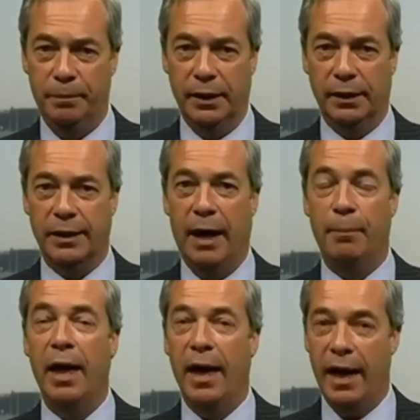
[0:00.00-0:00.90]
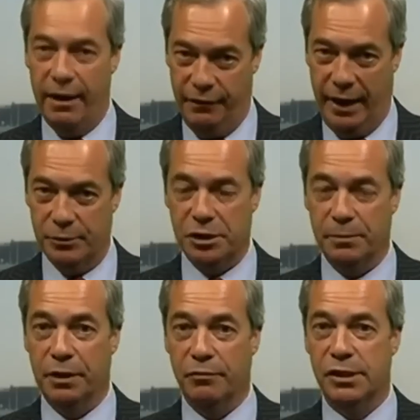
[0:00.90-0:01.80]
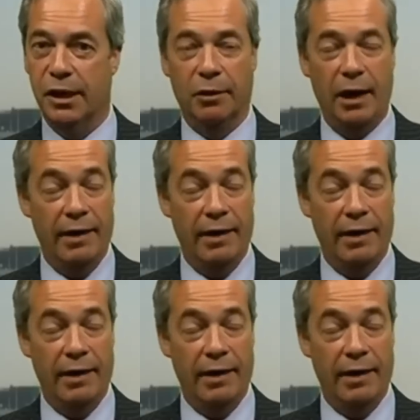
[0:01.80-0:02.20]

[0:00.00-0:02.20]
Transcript: build up if that was to be the result.